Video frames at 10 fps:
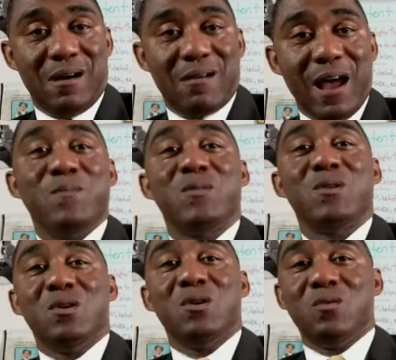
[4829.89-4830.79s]
all right?
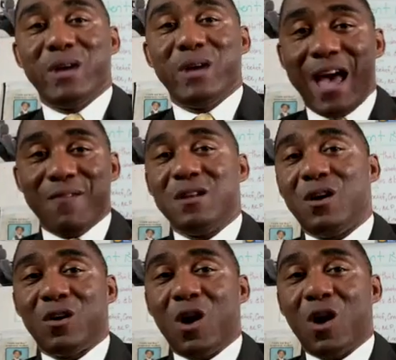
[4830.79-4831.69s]
We have
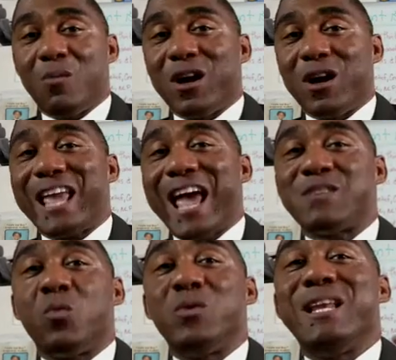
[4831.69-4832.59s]
it on our
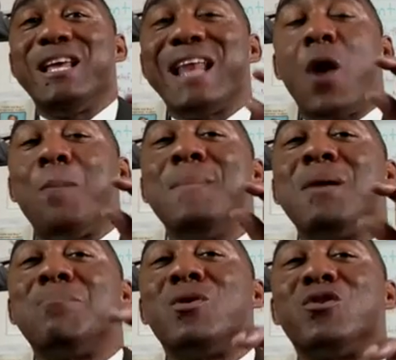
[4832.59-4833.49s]
broadcast, but we need now
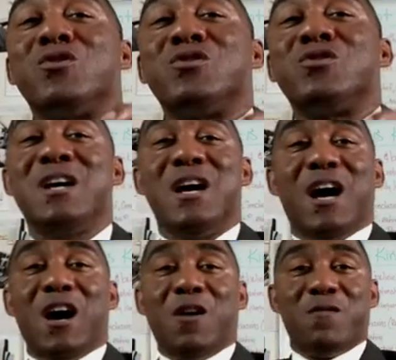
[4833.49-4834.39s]
members
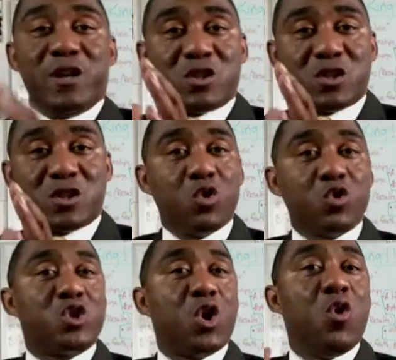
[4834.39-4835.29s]
of the
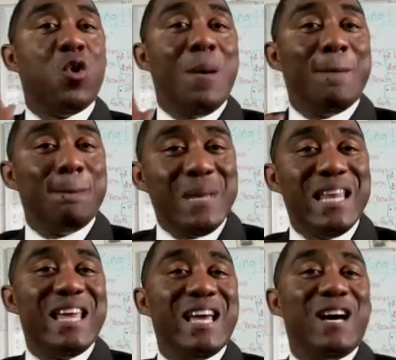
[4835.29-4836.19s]
social
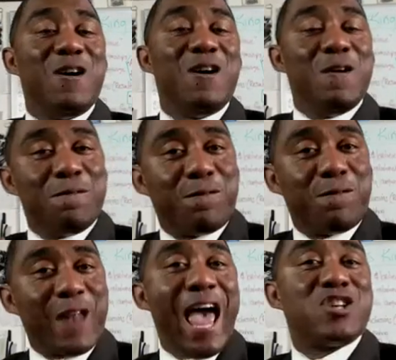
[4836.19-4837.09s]
media
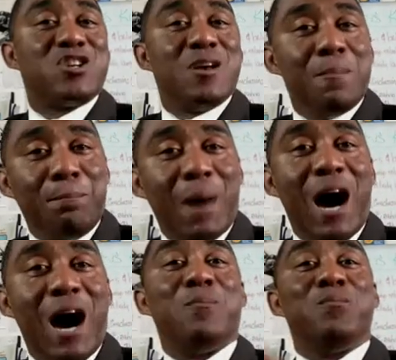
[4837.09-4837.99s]
flash
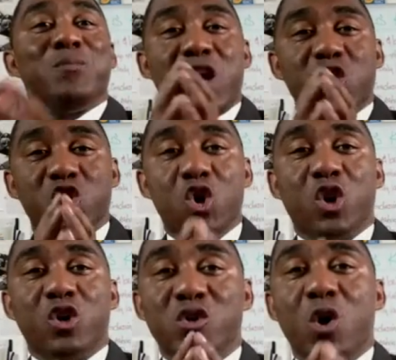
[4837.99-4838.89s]
mob. And
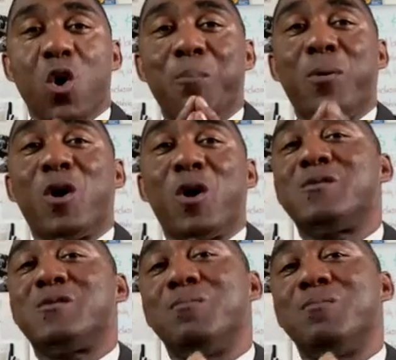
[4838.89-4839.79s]
your sole
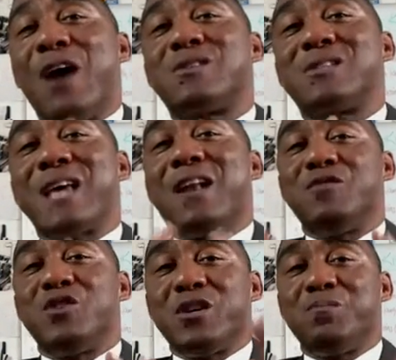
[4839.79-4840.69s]
purpose,
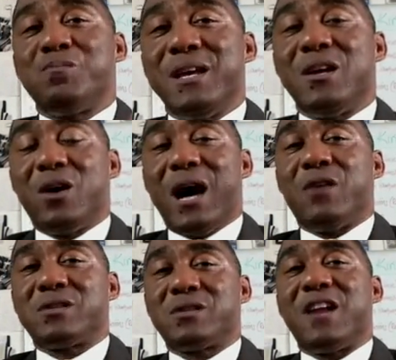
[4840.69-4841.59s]
outside of
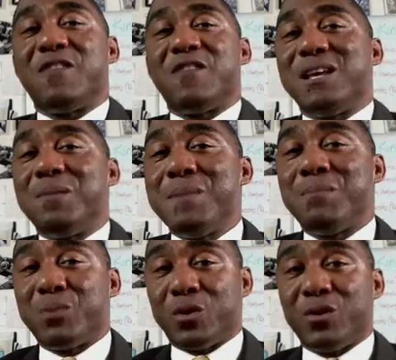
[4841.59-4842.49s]
being a
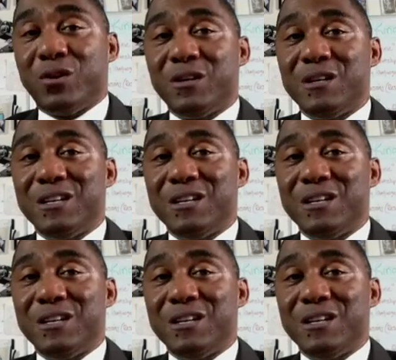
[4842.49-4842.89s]
member,